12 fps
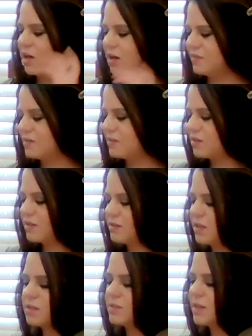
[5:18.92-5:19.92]
cut these last
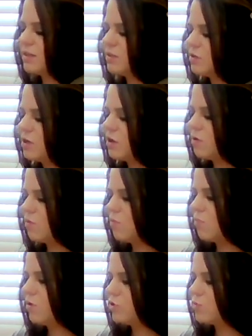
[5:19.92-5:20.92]
night because I didn't know
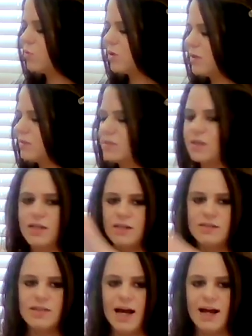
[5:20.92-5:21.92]
which ones
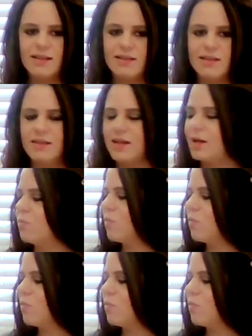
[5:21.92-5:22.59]
exactly that I